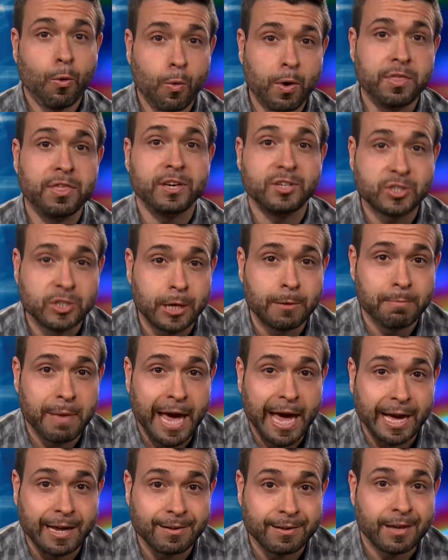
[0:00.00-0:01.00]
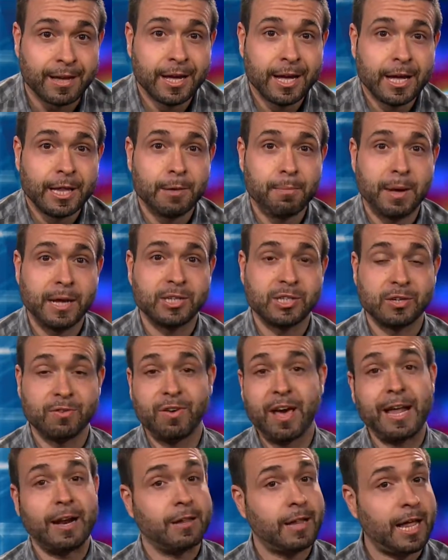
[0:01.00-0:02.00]
with his command. The Mets have
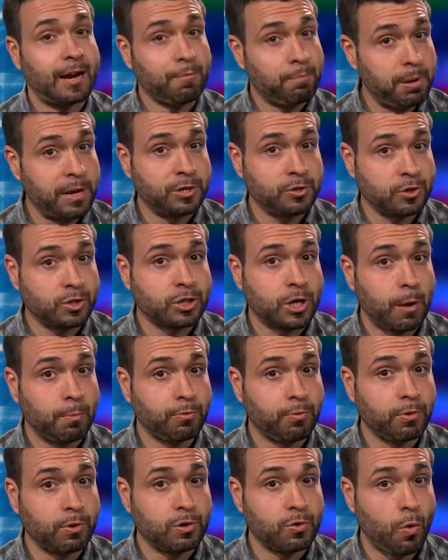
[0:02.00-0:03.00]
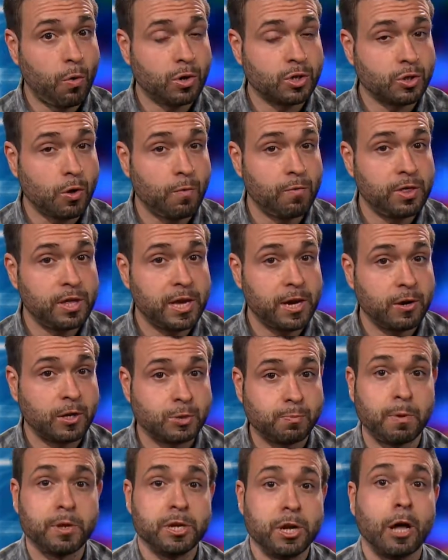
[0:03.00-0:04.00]
had a lot of pitchers come through the doors over the
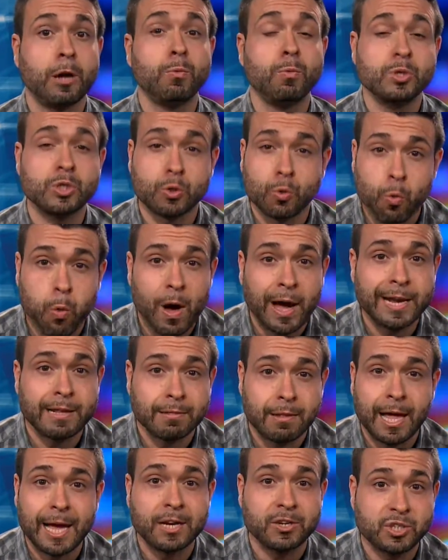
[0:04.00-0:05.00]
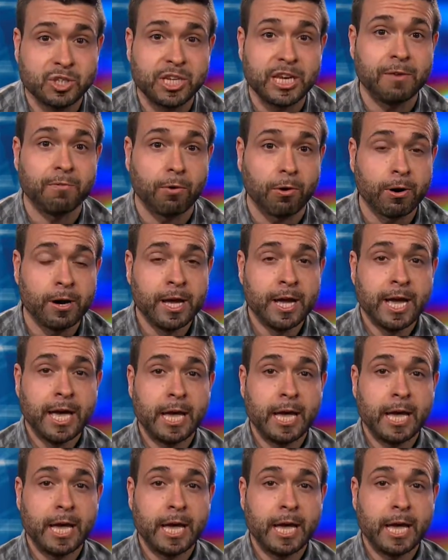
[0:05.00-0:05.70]
years, but none was quite like Seaver.